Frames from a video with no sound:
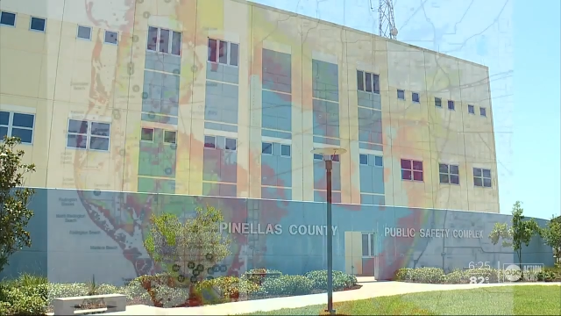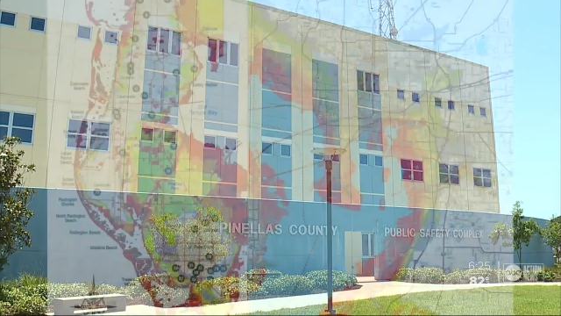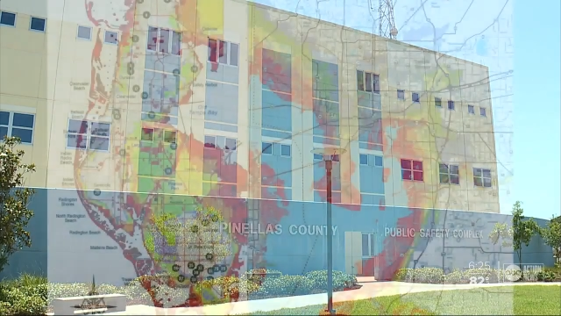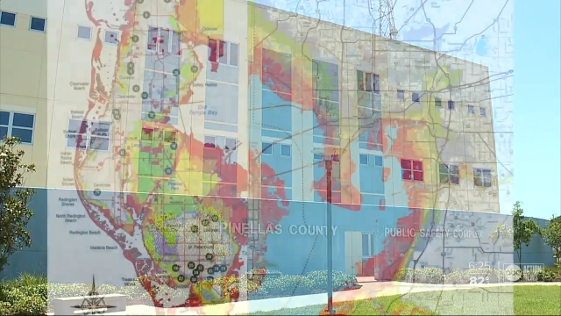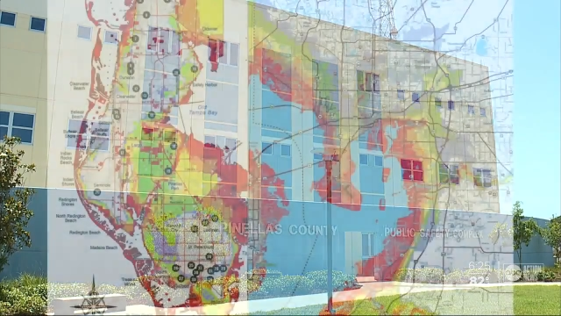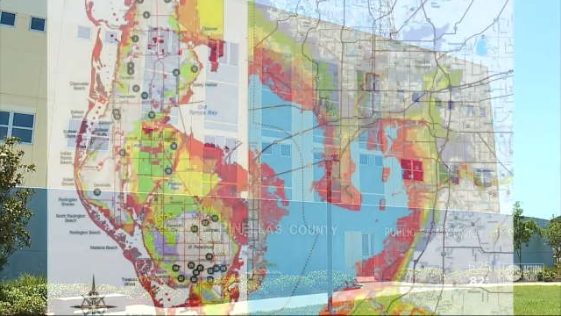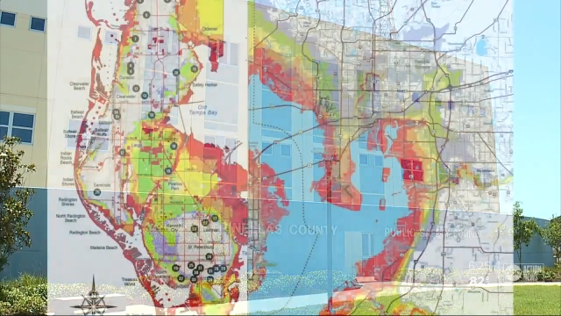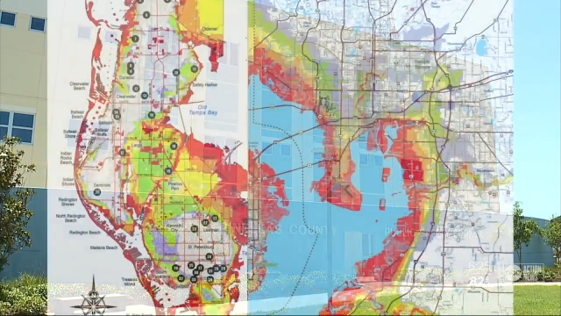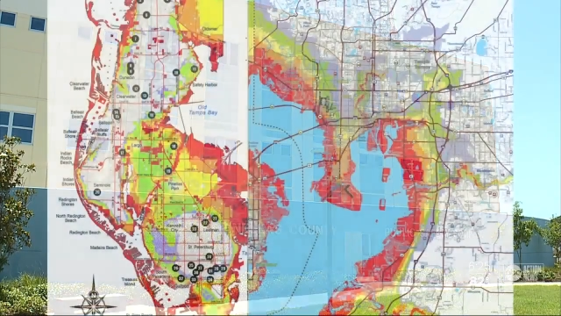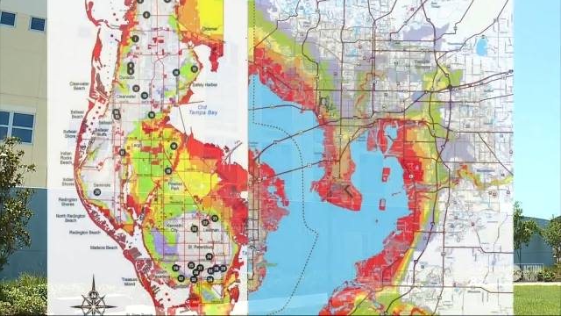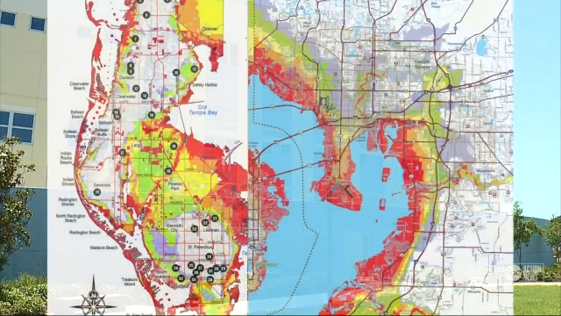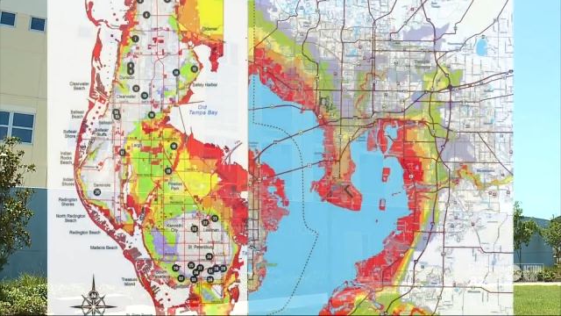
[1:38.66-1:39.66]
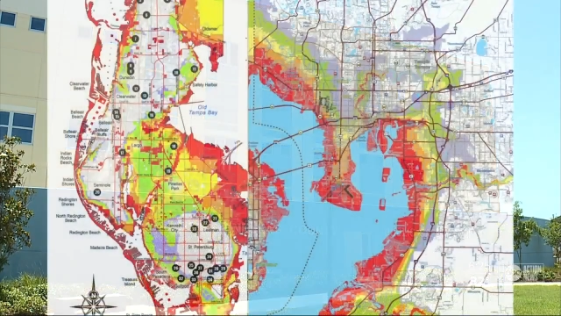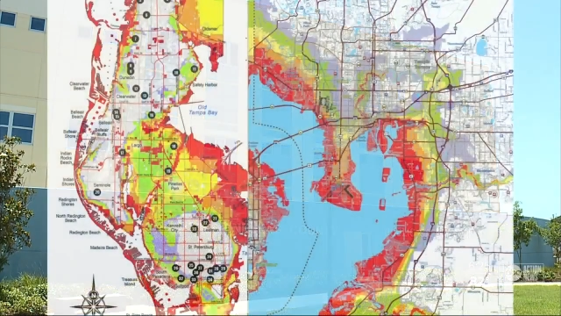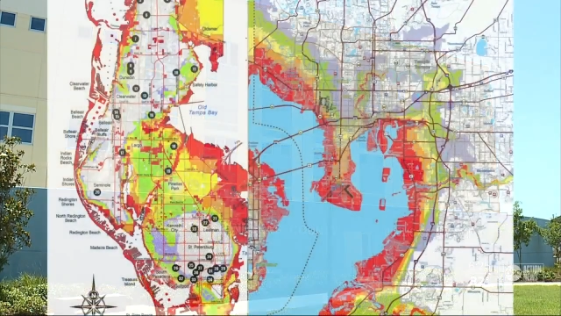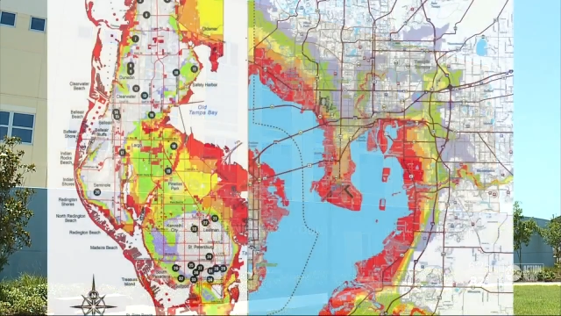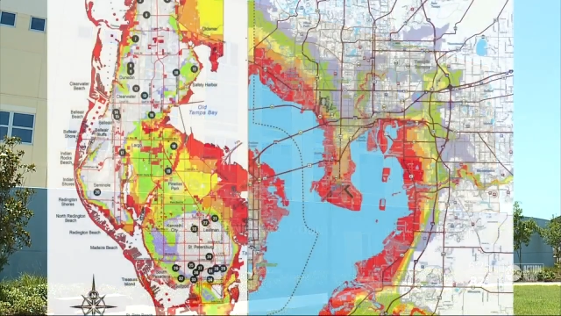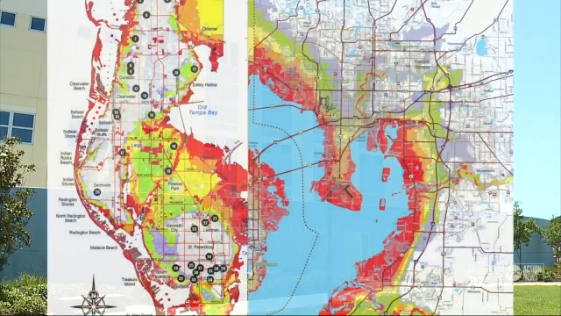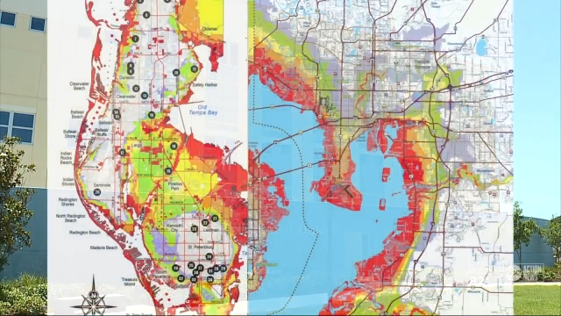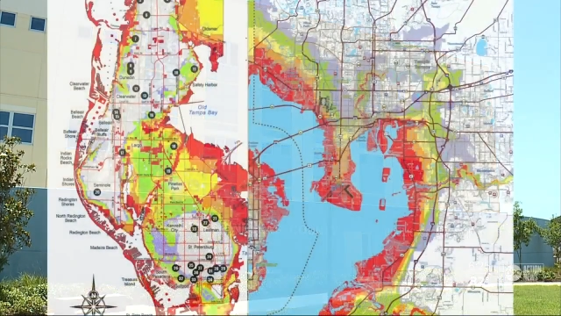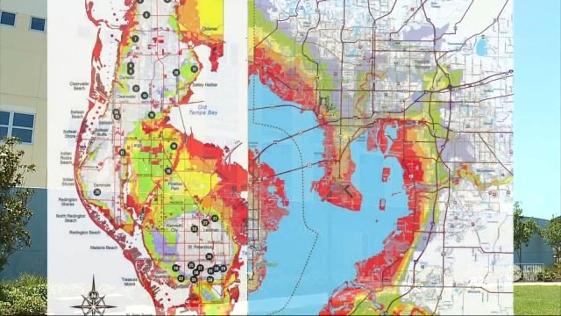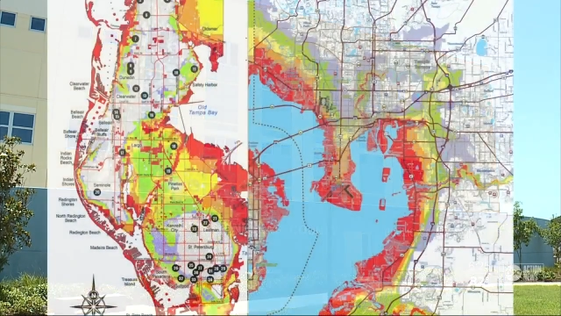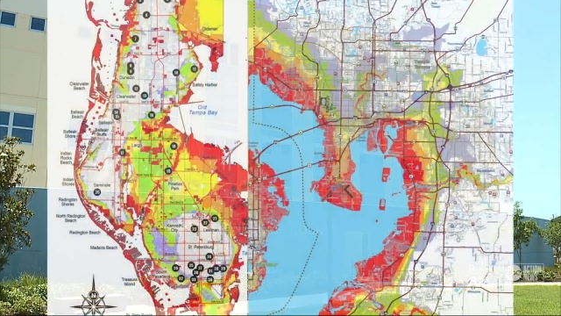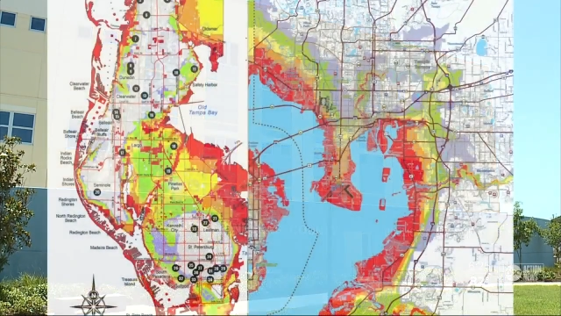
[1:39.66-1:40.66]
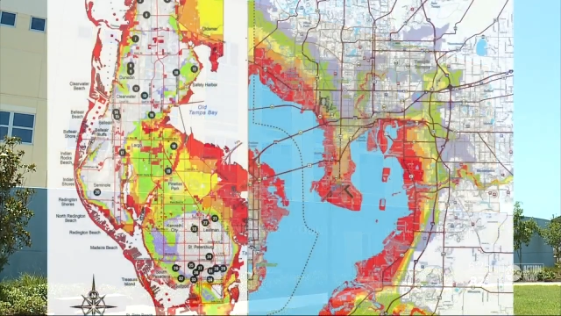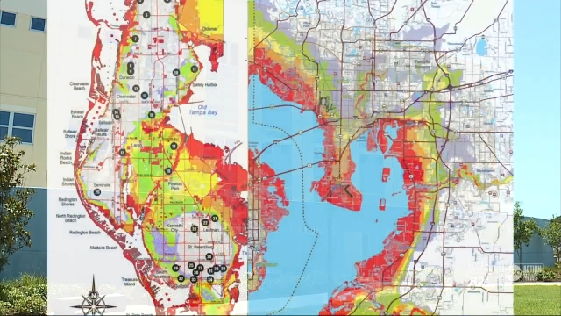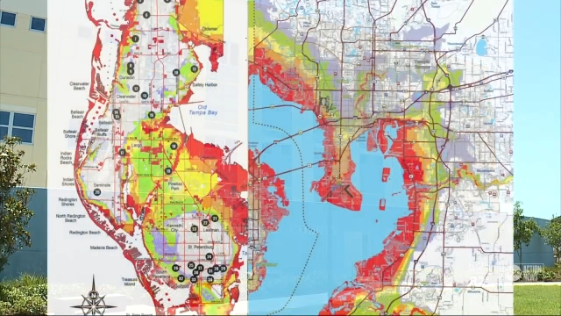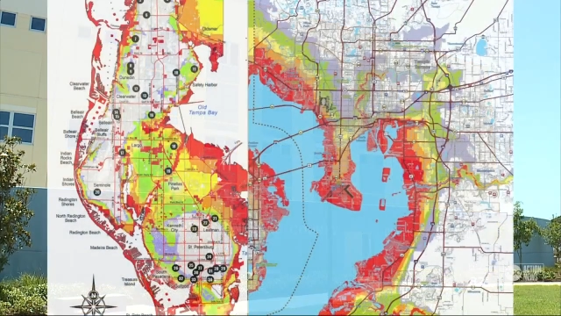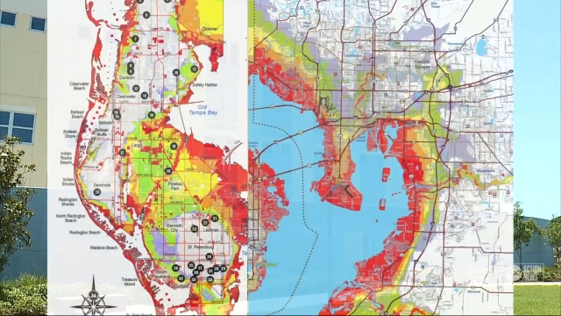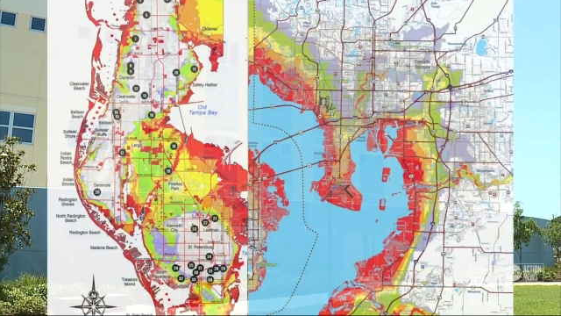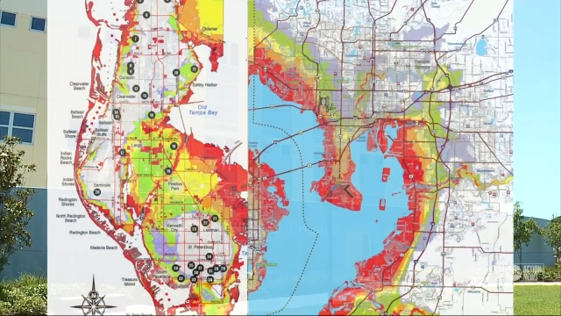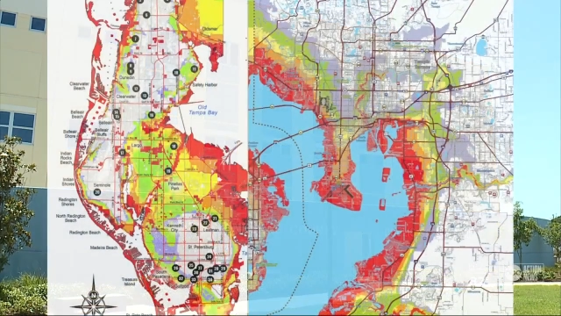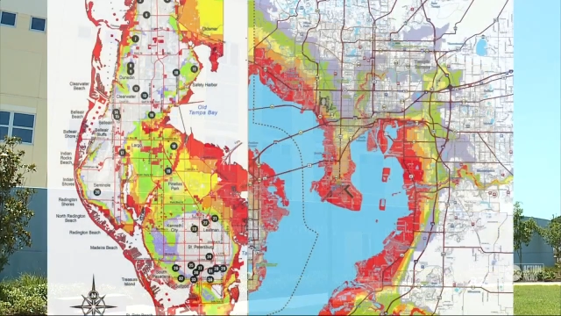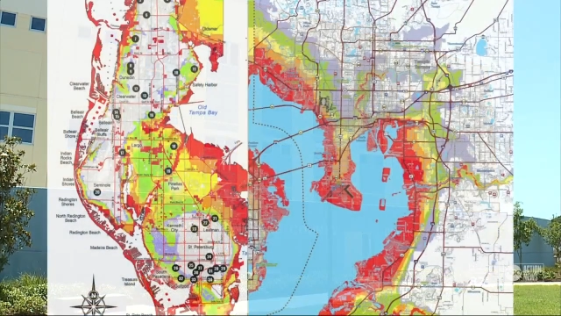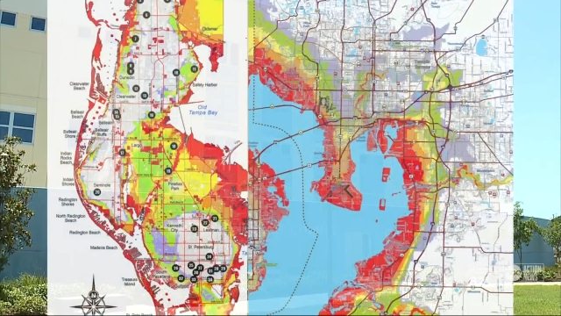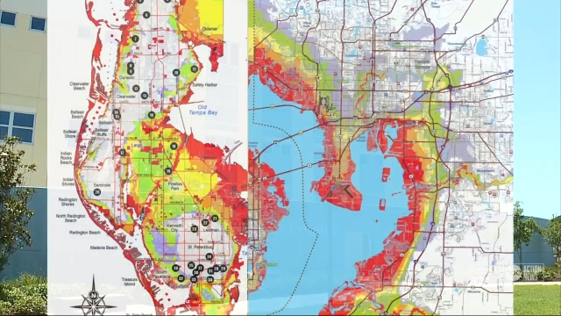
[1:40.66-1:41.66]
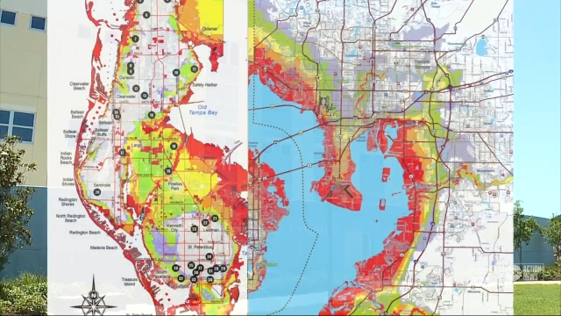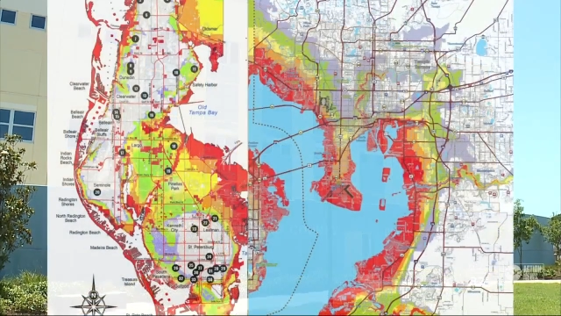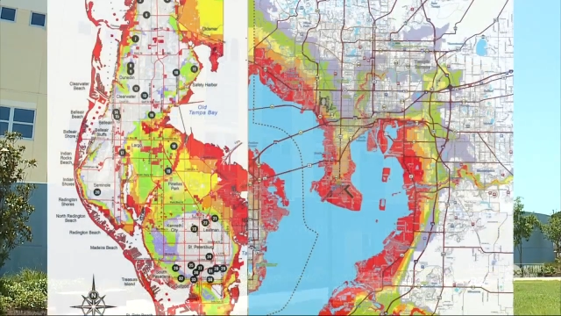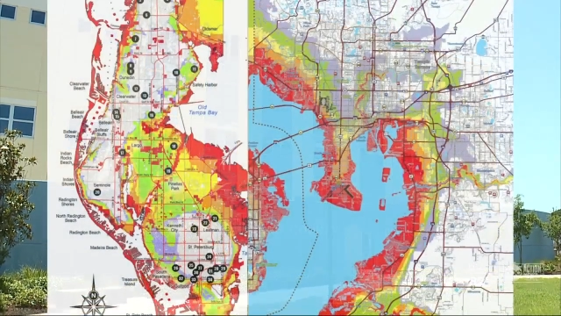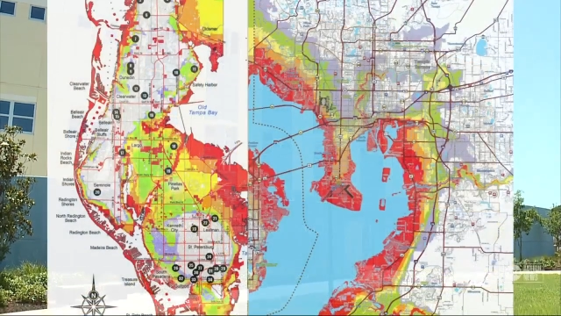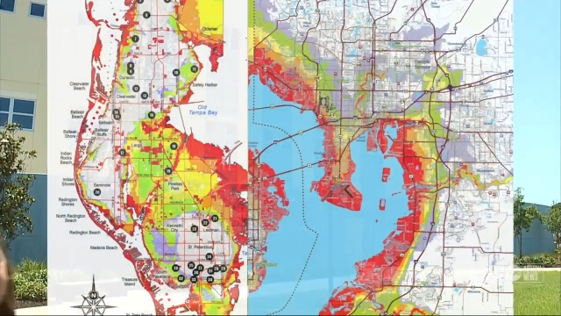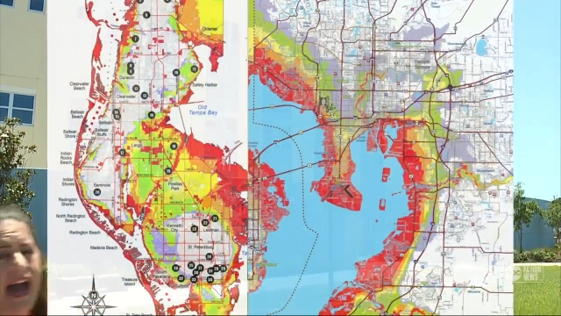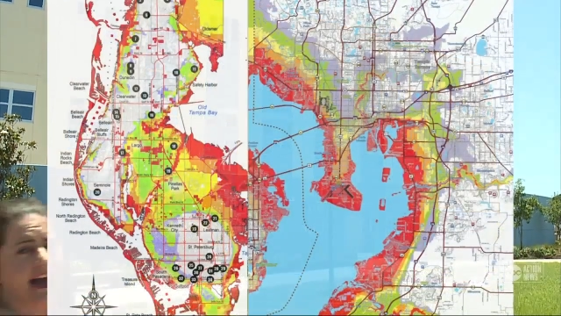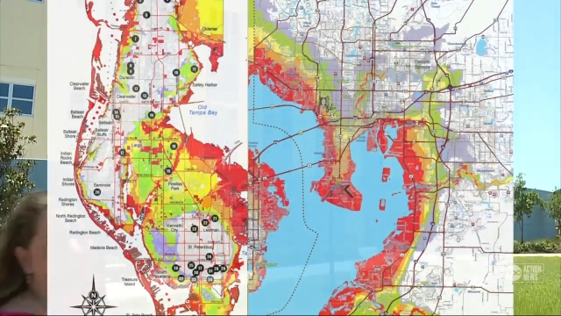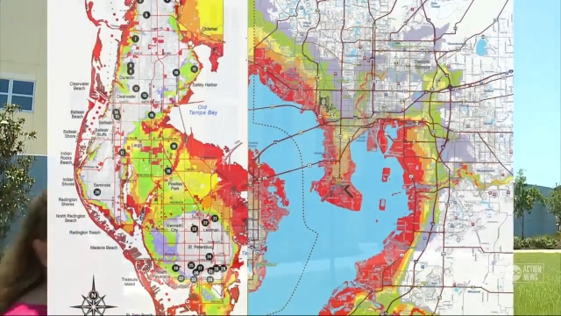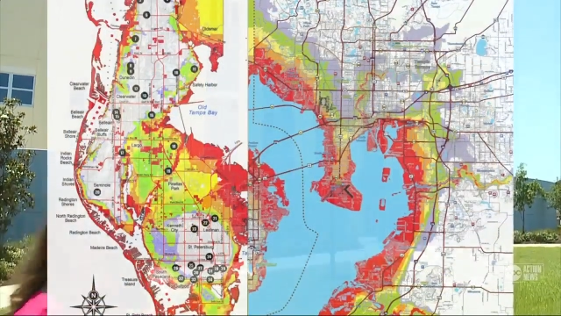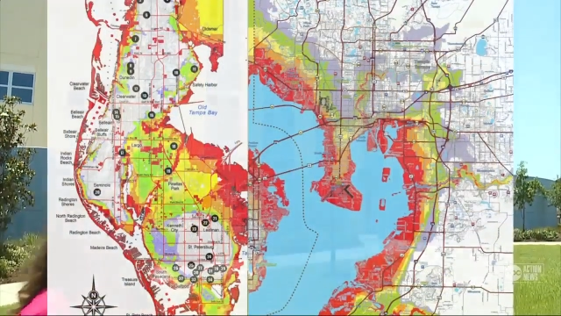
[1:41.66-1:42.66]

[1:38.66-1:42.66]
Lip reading: [unreadable: no face in view]